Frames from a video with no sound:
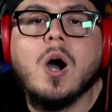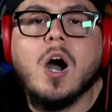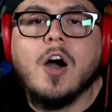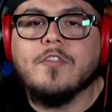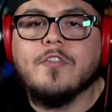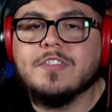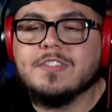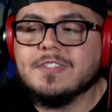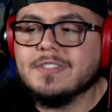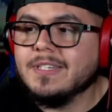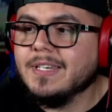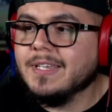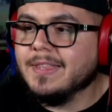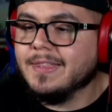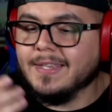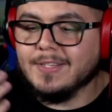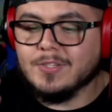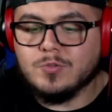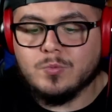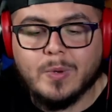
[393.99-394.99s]
obviously
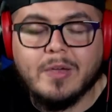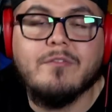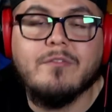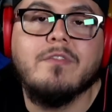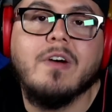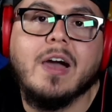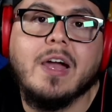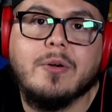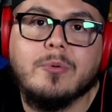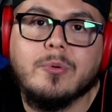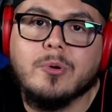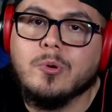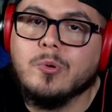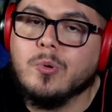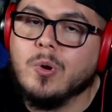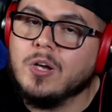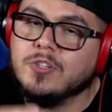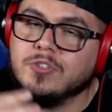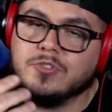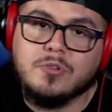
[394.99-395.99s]
this went
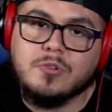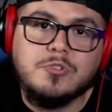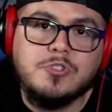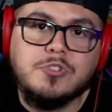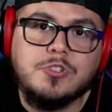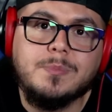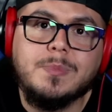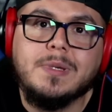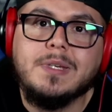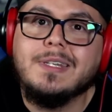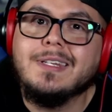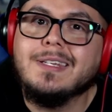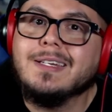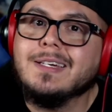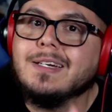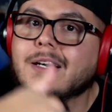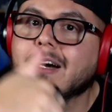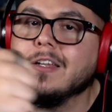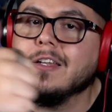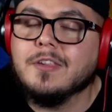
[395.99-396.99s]
viral on social
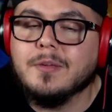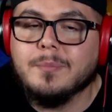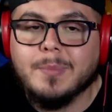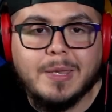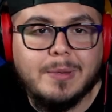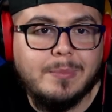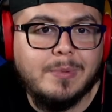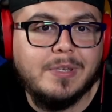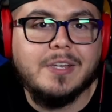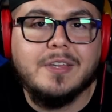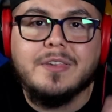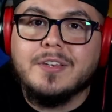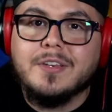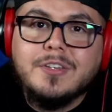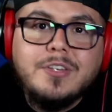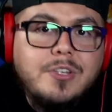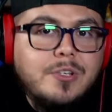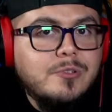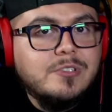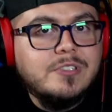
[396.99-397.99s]
media, on the main media, the
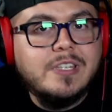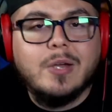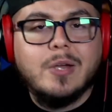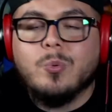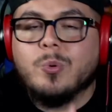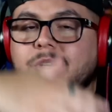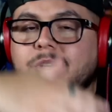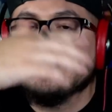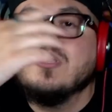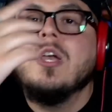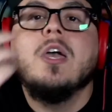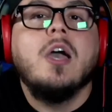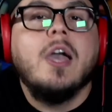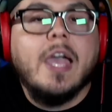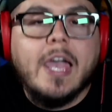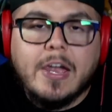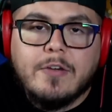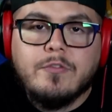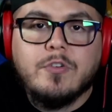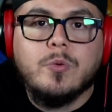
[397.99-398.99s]
news networks,
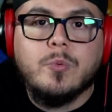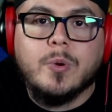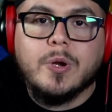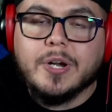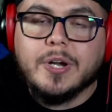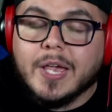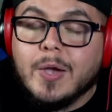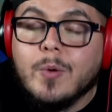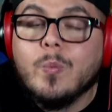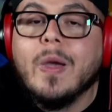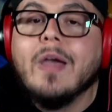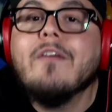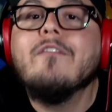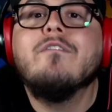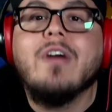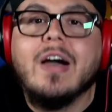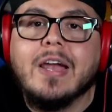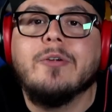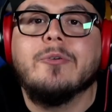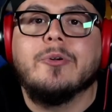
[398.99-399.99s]
everywhere. It went
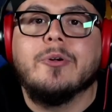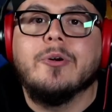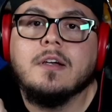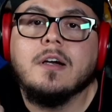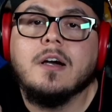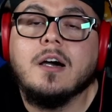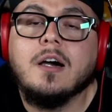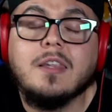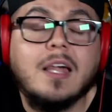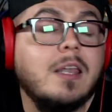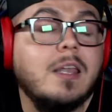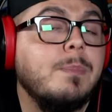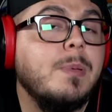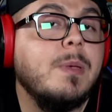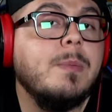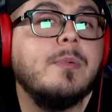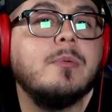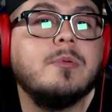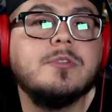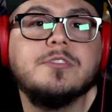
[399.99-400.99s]
viral. A lot of
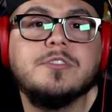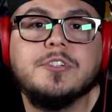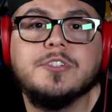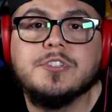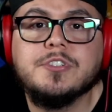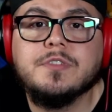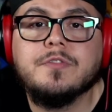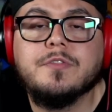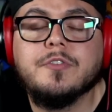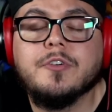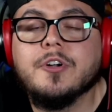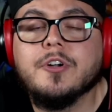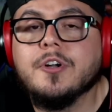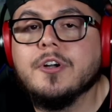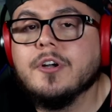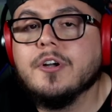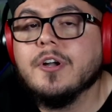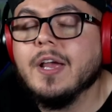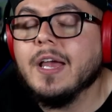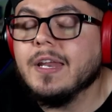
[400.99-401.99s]
people were searching for
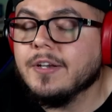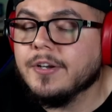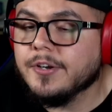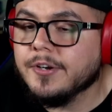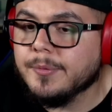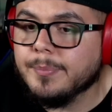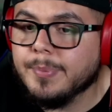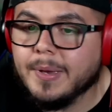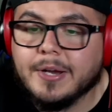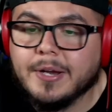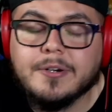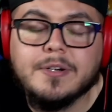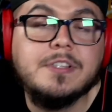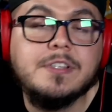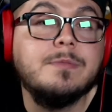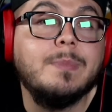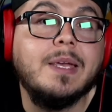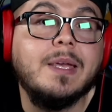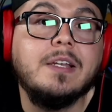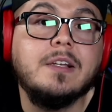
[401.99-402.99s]
her, and her
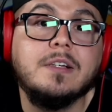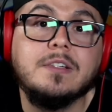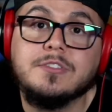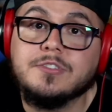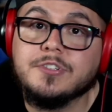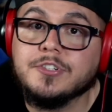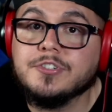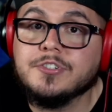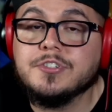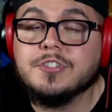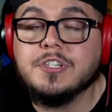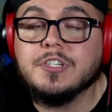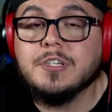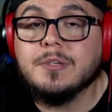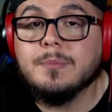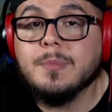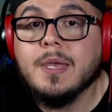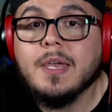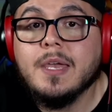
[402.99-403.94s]
parents made a search team